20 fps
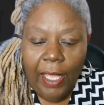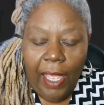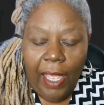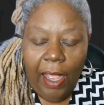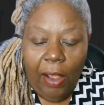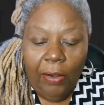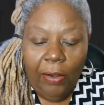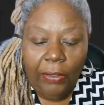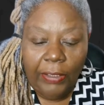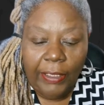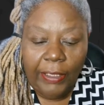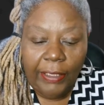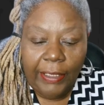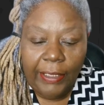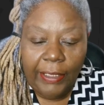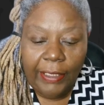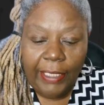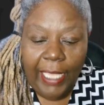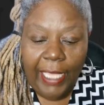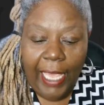On
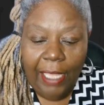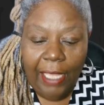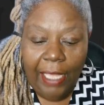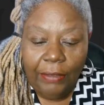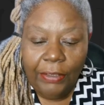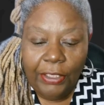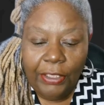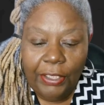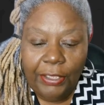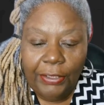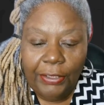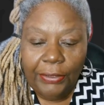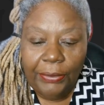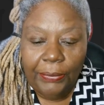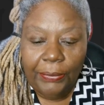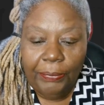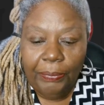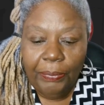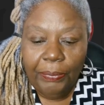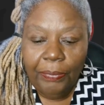count
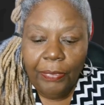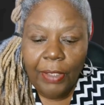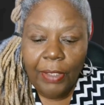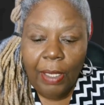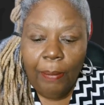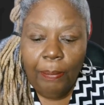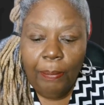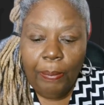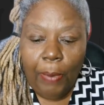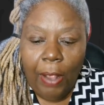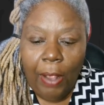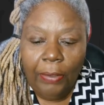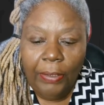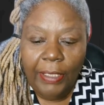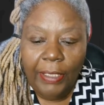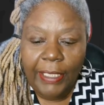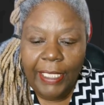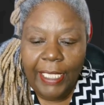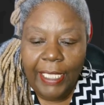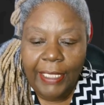2,
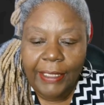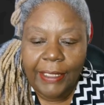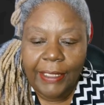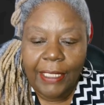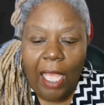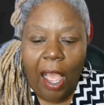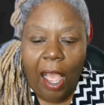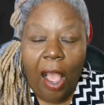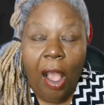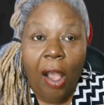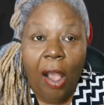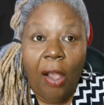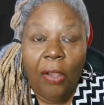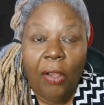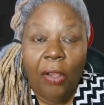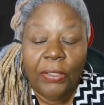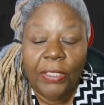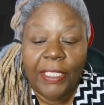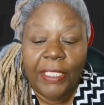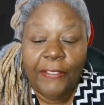brought against
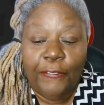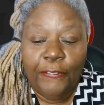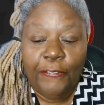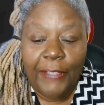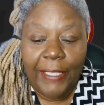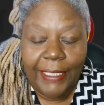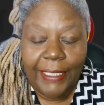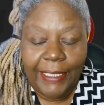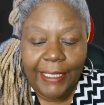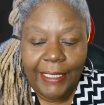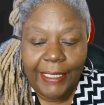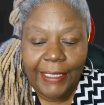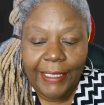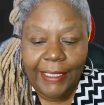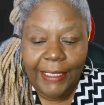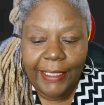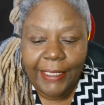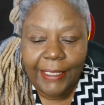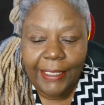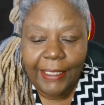all
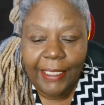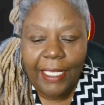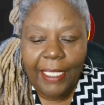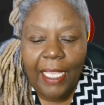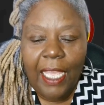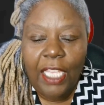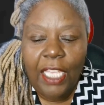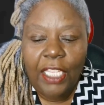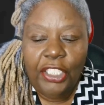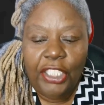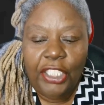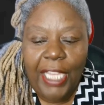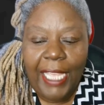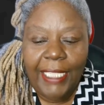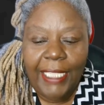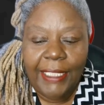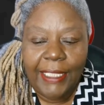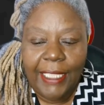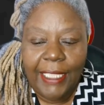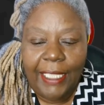defendants,
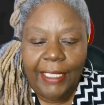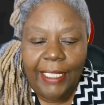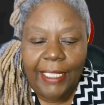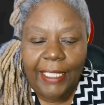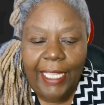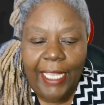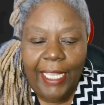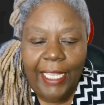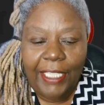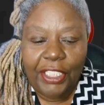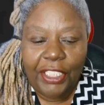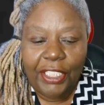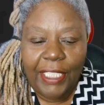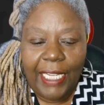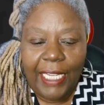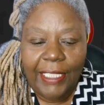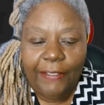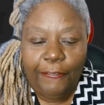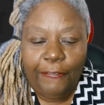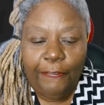Jakes alleged
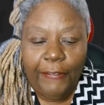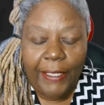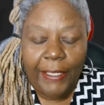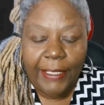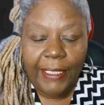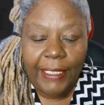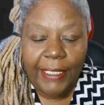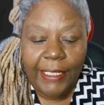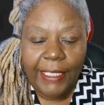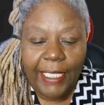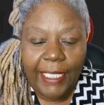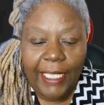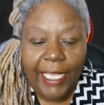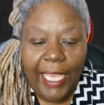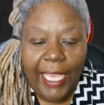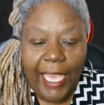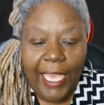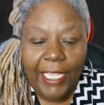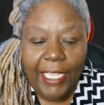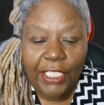that defendants
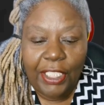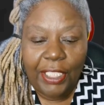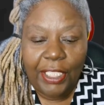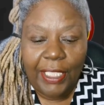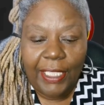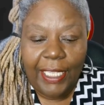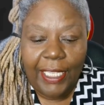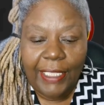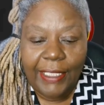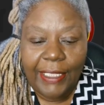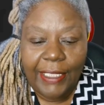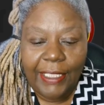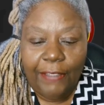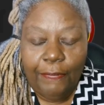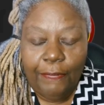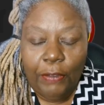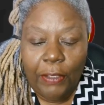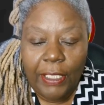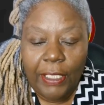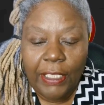engaged in a
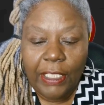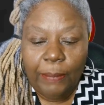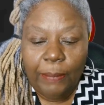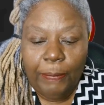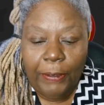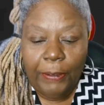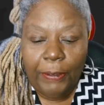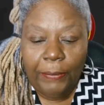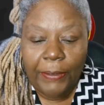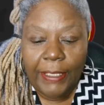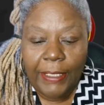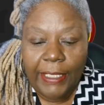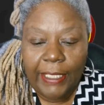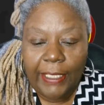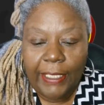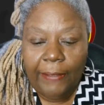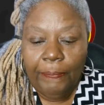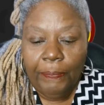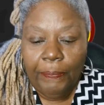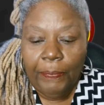civil
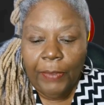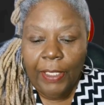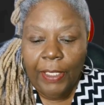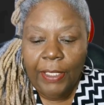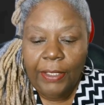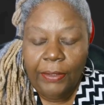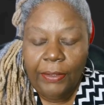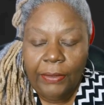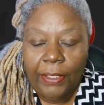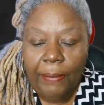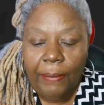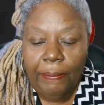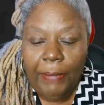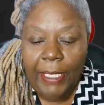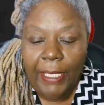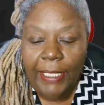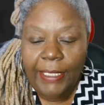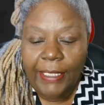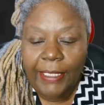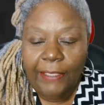conspiracy to
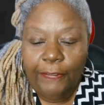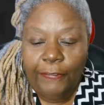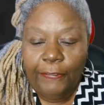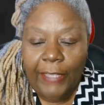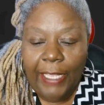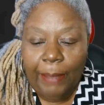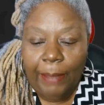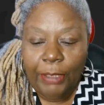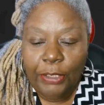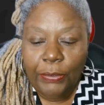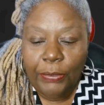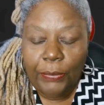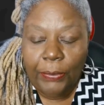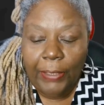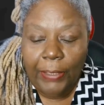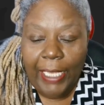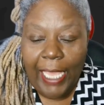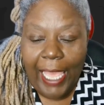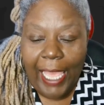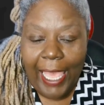commit
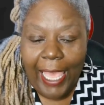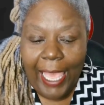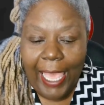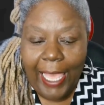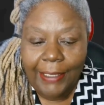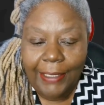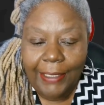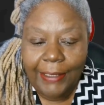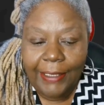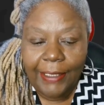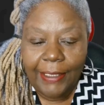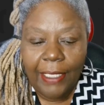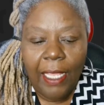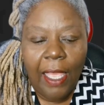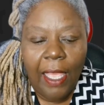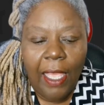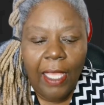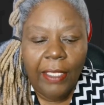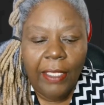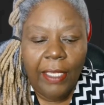defamatory acts.
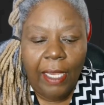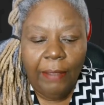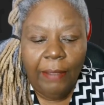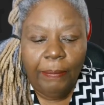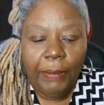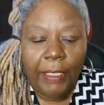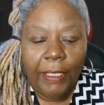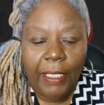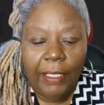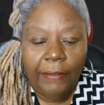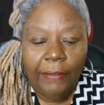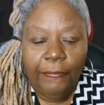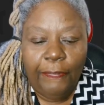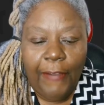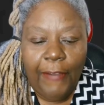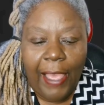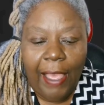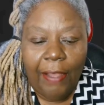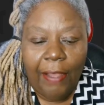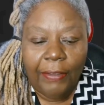Youngblood
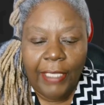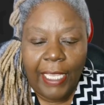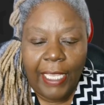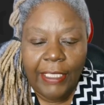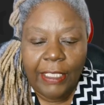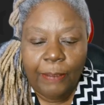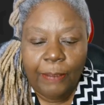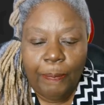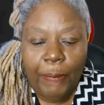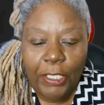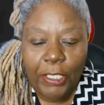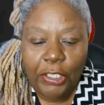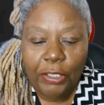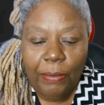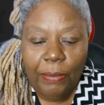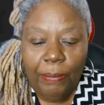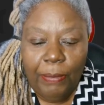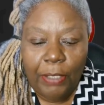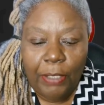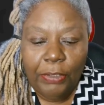filed a
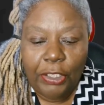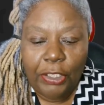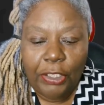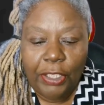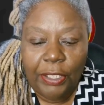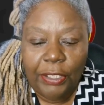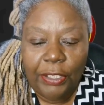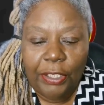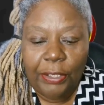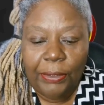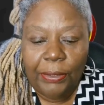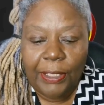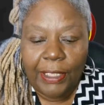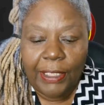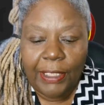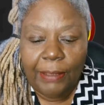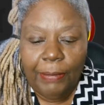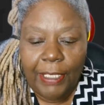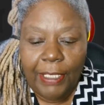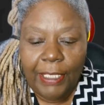special motion to
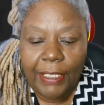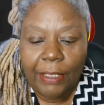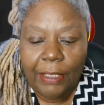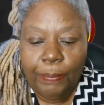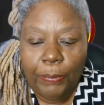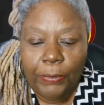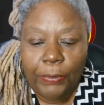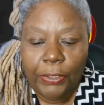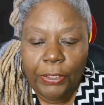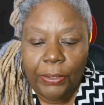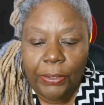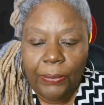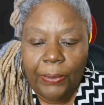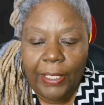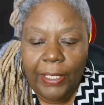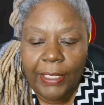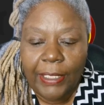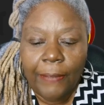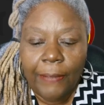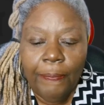dismiss
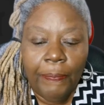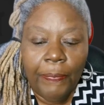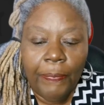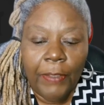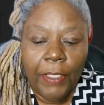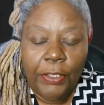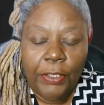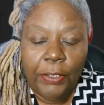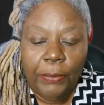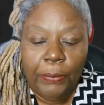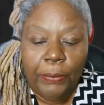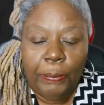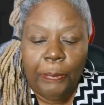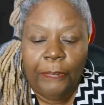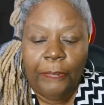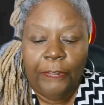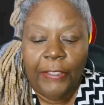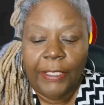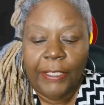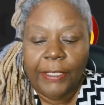pursuant to
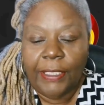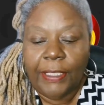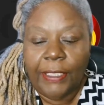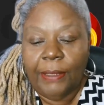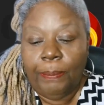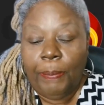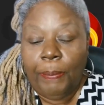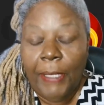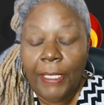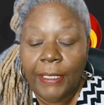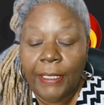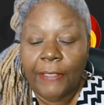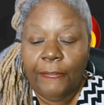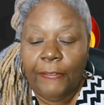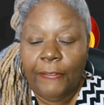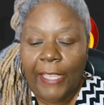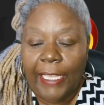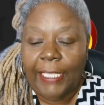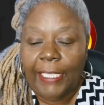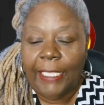
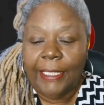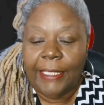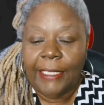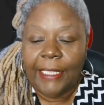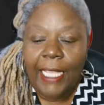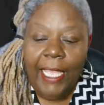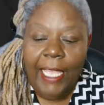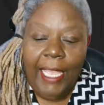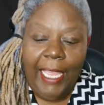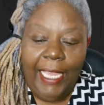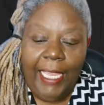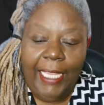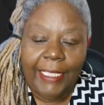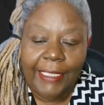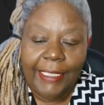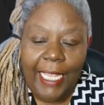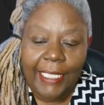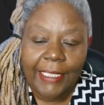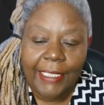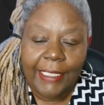Pennsylvania's
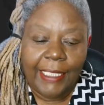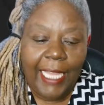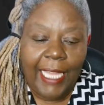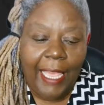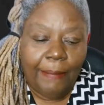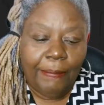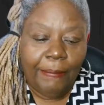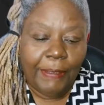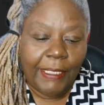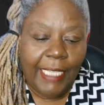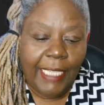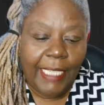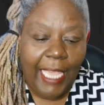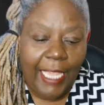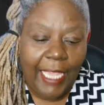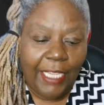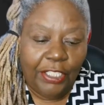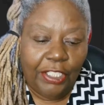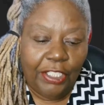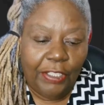Anti-Slapp
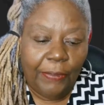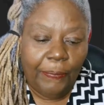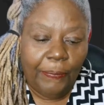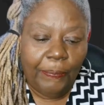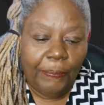statute.